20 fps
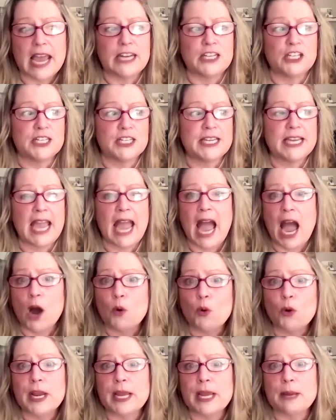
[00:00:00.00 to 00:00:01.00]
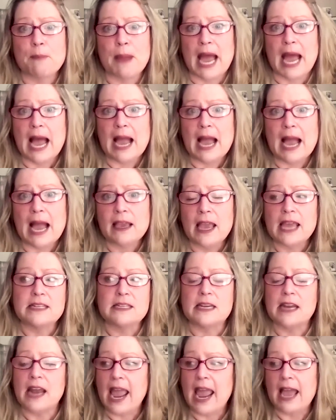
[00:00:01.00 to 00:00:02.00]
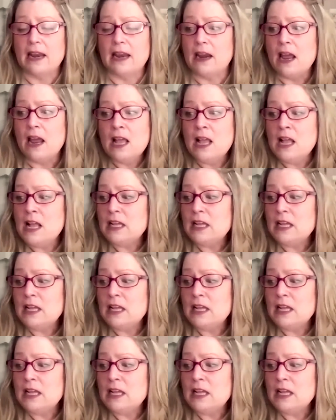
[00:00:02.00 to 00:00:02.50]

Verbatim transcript: and cowering back and